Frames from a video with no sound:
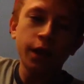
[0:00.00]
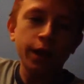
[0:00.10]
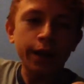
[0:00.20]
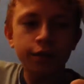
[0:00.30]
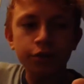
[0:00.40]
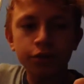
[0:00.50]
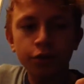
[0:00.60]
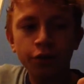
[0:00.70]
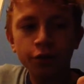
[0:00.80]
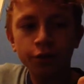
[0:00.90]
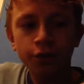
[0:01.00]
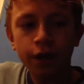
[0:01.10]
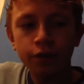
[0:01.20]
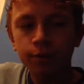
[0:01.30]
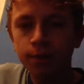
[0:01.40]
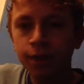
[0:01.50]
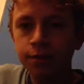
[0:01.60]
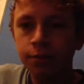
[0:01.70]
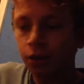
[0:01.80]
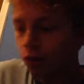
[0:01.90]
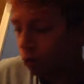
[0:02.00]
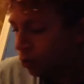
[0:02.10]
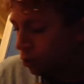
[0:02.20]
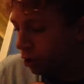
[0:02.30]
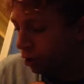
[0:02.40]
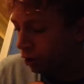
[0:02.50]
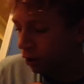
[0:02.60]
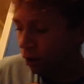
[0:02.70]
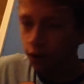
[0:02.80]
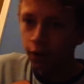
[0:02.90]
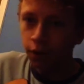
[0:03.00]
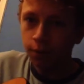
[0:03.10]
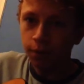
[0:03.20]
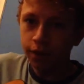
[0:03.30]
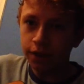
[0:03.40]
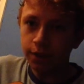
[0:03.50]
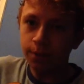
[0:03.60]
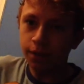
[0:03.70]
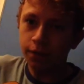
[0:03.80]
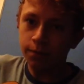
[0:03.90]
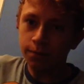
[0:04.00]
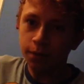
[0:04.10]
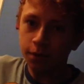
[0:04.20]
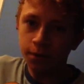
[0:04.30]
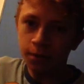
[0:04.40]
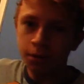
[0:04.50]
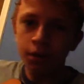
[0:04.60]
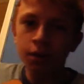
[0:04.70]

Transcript: a tutorial on how to play Smoke on the Water by Deep Purple.